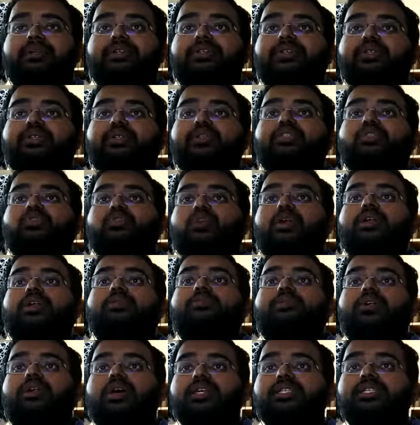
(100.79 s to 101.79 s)
Shows
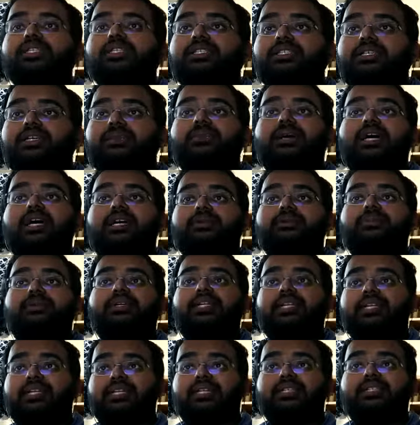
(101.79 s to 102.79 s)
quantum dots, remarkable
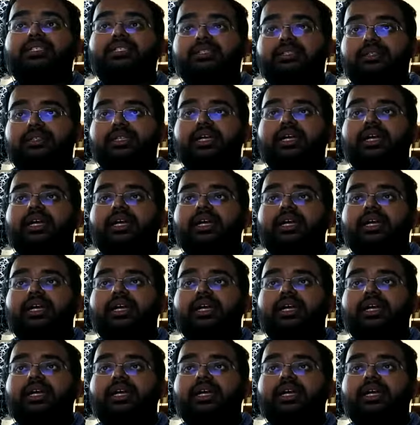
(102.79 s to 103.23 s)
increase in